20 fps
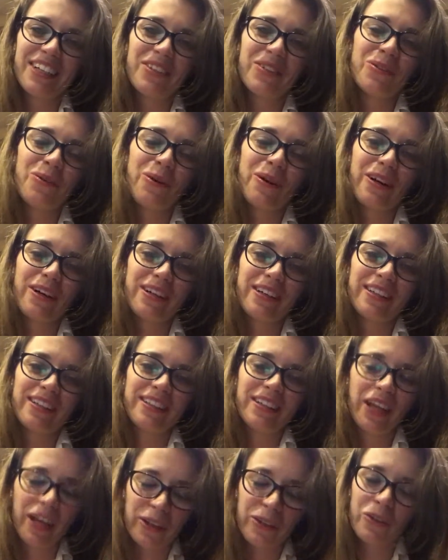who
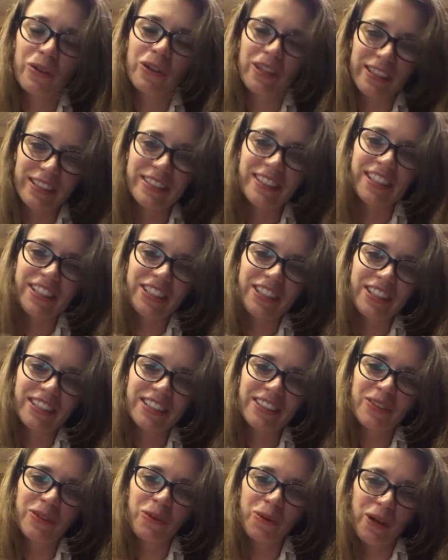are and
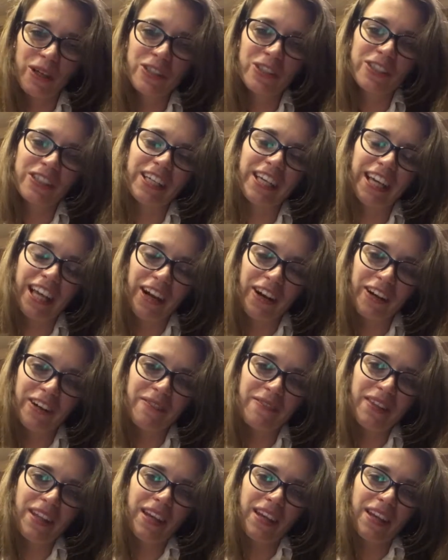organizations who actually care.